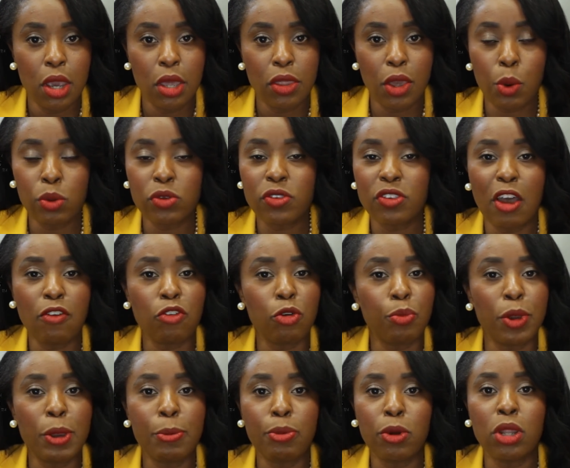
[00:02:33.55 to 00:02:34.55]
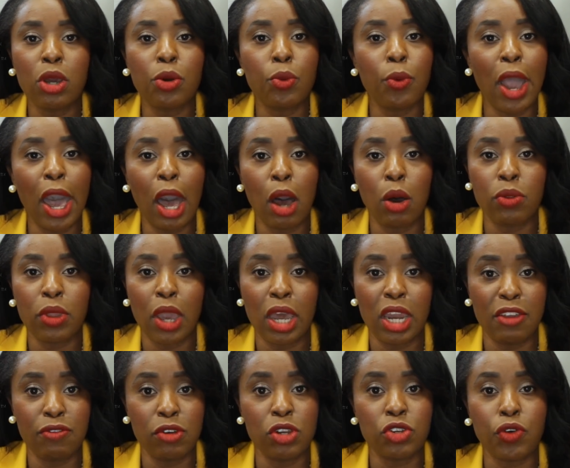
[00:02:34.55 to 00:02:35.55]
There were several people around that
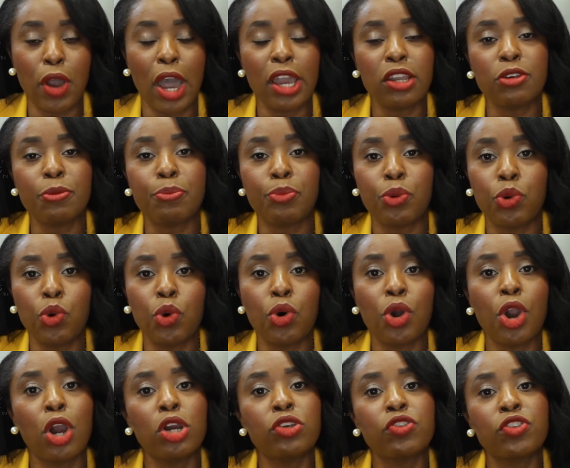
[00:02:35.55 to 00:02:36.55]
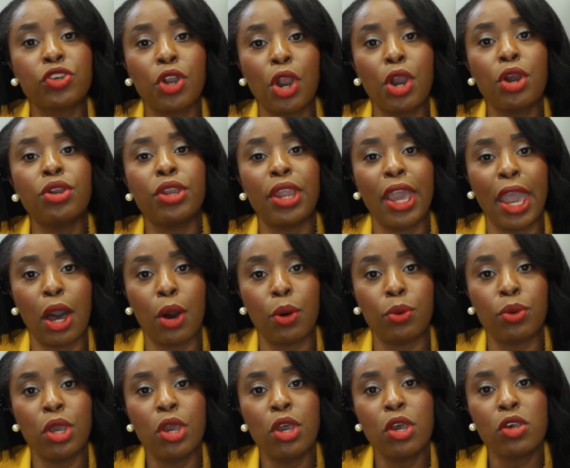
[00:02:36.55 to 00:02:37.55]
even tried to pull her skirt
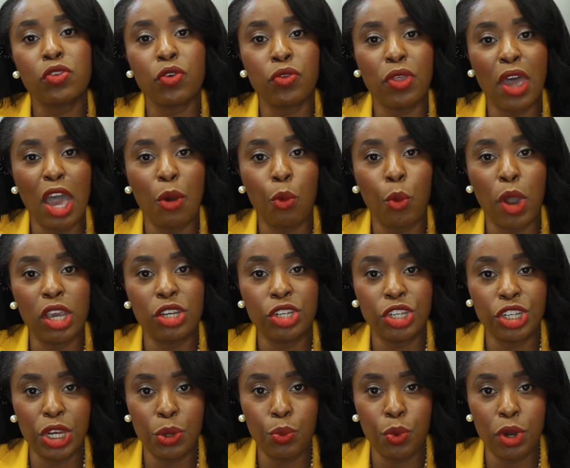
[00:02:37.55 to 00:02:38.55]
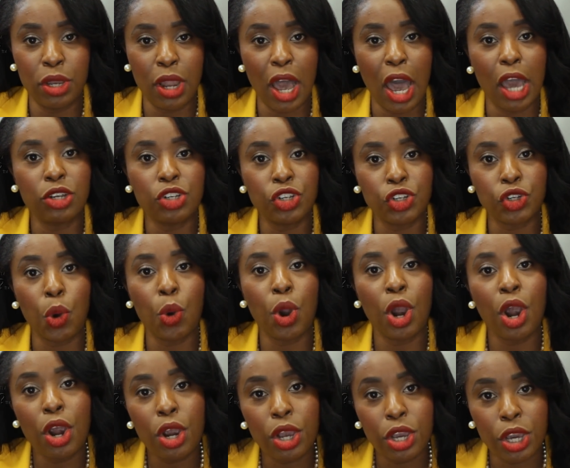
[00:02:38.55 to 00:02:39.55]
down so that way she would not show
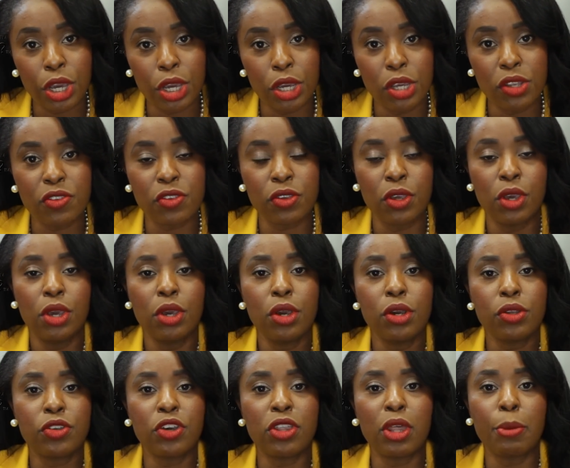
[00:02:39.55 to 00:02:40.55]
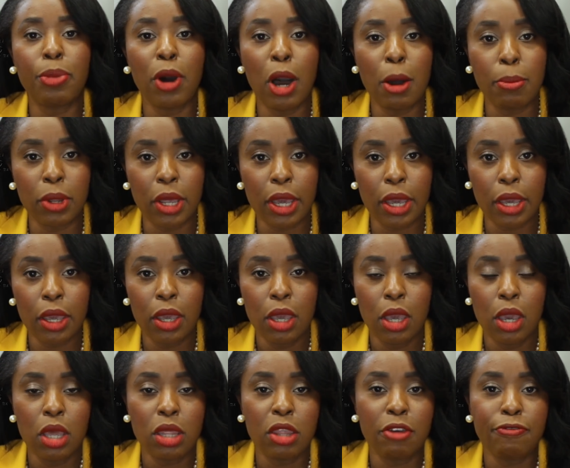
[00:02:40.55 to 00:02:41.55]
her goods to the public.
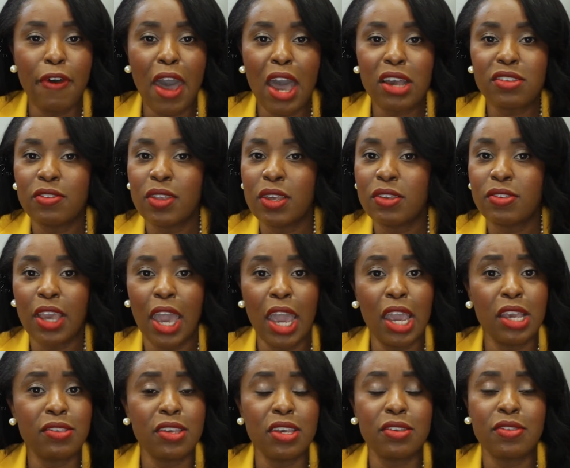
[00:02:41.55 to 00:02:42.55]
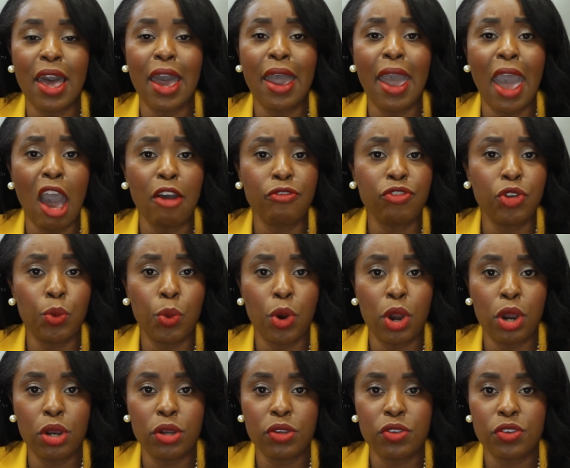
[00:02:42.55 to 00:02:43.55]
The facts of this case is that
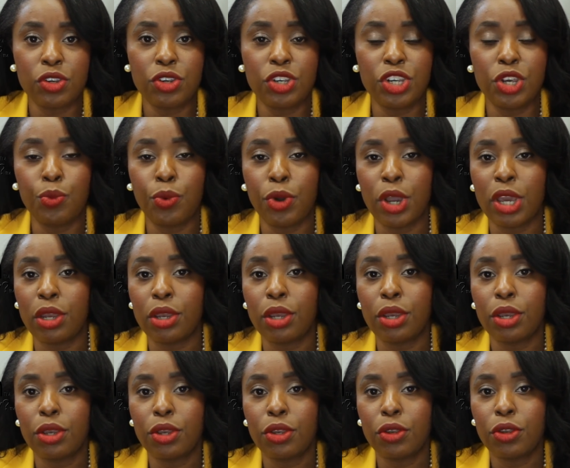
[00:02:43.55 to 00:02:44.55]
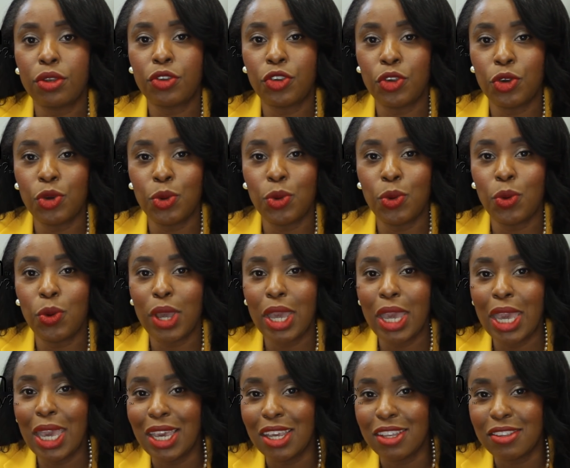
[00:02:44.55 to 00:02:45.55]
afterwards she went to
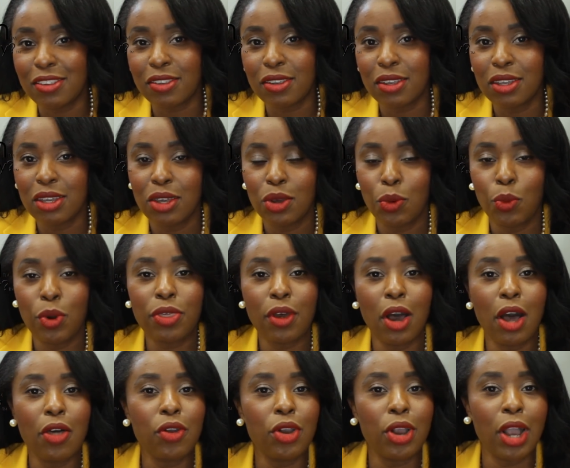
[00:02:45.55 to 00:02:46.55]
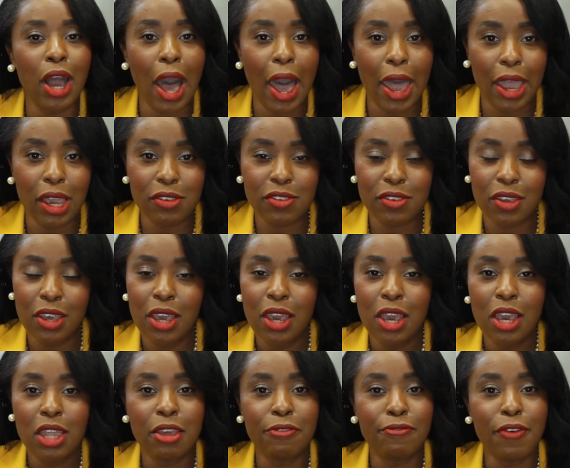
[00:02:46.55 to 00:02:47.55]
eat with other guys.
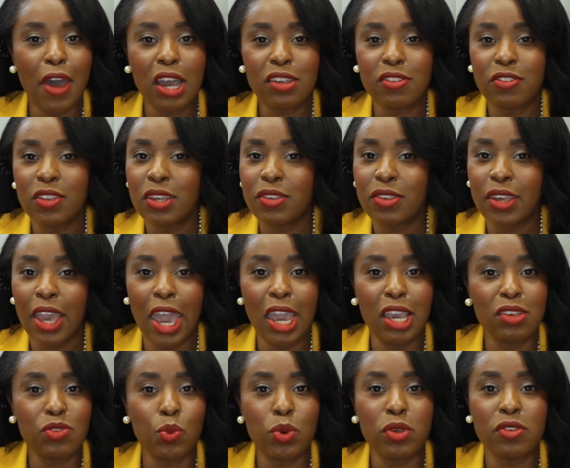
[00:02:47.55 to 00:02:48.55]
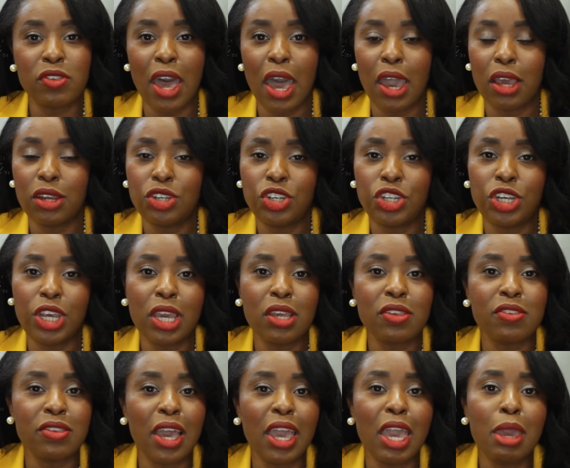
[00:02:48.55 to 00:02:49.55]
The facts of this case was that she
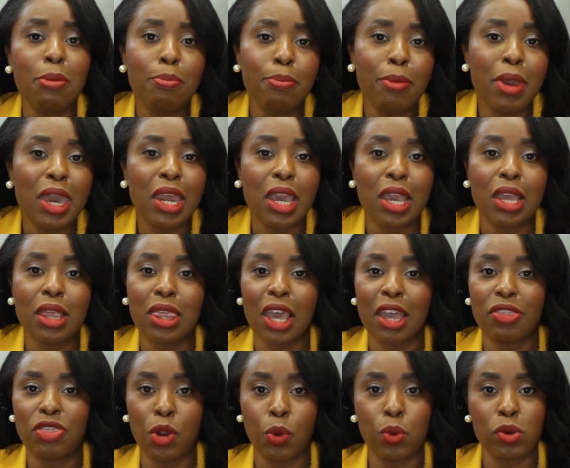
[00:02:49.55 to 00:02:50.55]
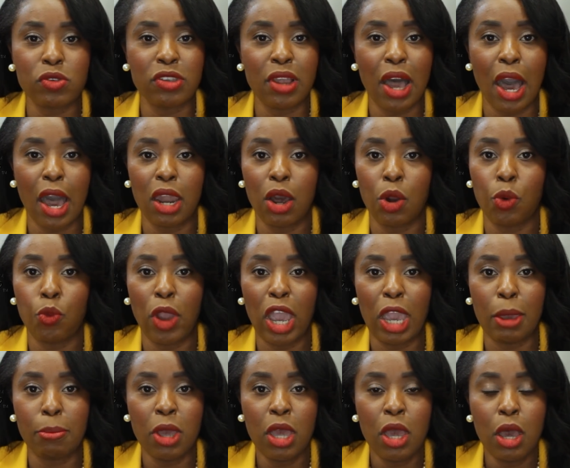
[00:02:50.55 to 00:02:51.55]
is admitted that there was not a
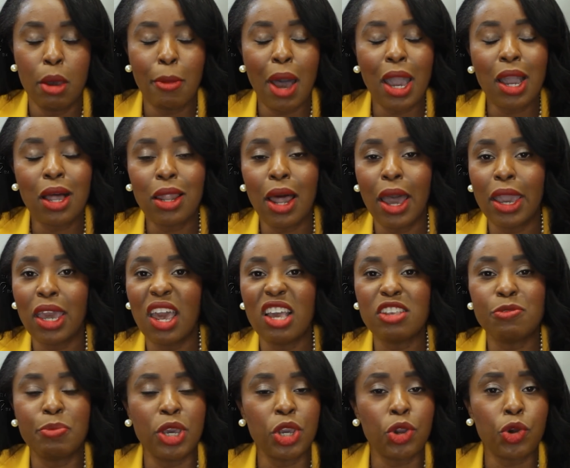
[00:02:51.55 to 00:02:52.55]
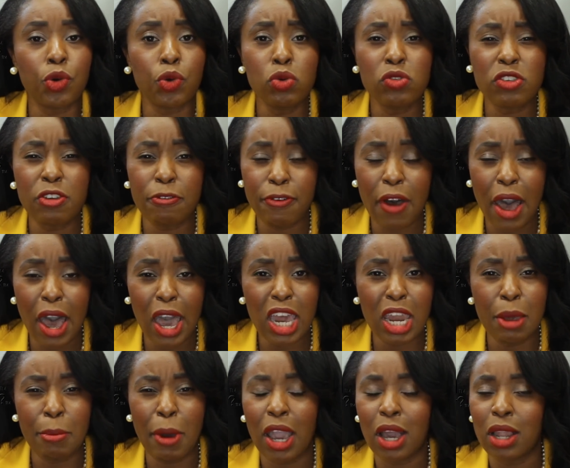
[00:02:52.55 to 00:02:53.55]
rape. My client has been crucified
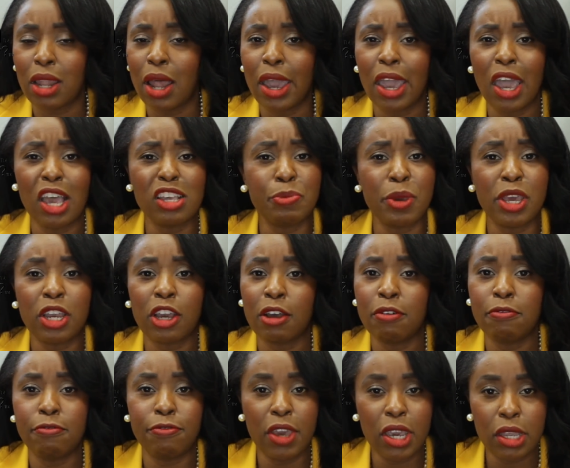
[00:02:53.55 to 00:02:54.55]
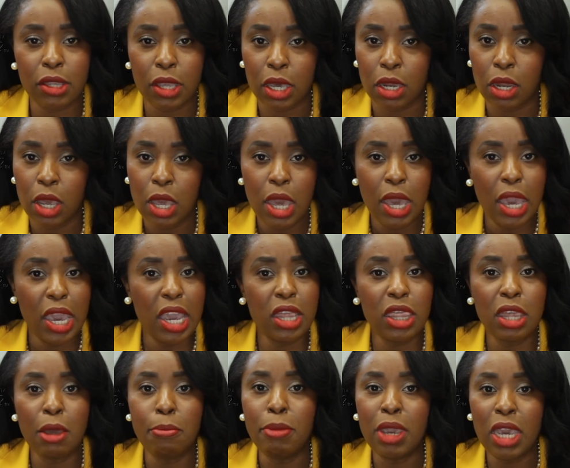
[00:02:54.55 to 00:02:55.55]
and my client has been convicted
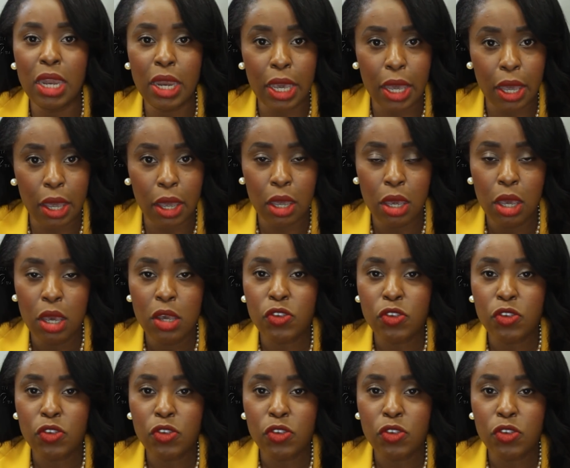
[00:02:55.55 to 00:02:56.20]
in the media.